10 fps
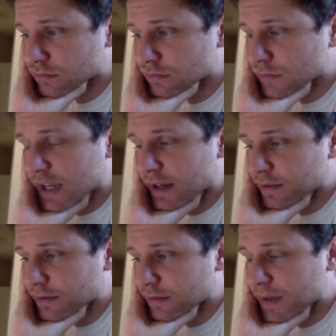Okay.
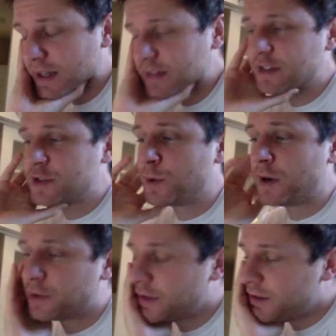Mine's at
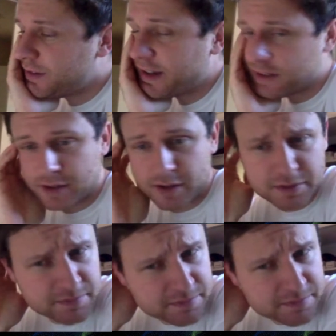200. Is that good?